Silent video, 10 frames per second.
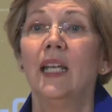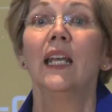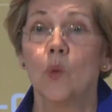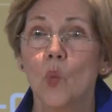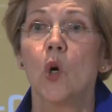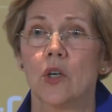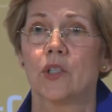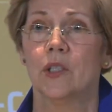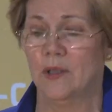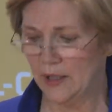It
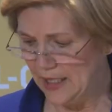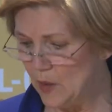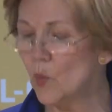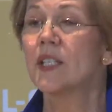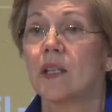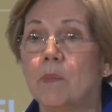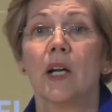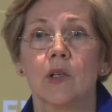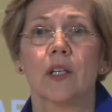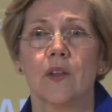worked. It was an
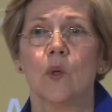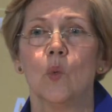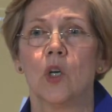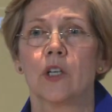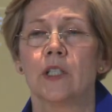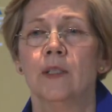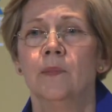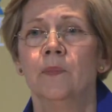America that worked.